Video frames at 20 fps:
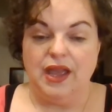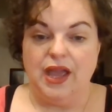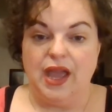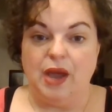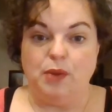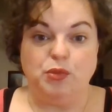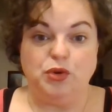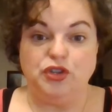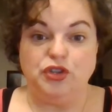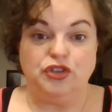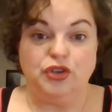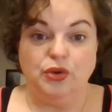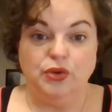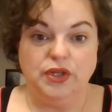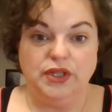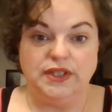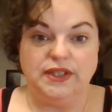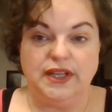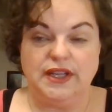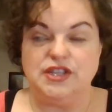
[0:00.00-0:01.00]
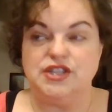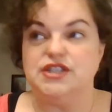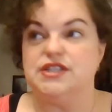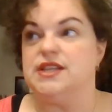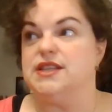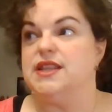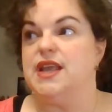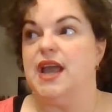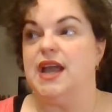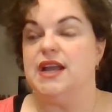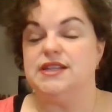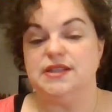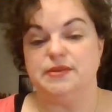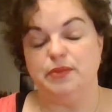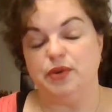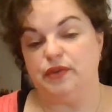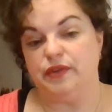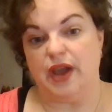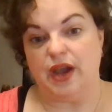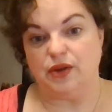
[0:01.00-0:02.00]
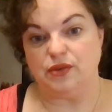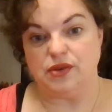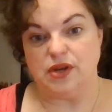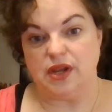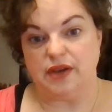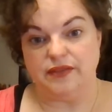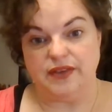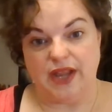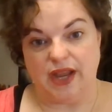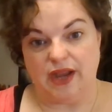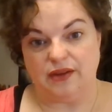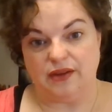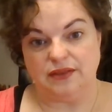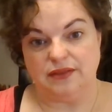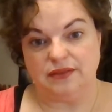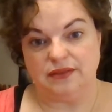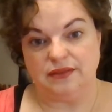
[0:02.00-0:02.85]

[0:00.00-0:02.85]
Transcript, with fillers: and were so contagious that they had to move out of town.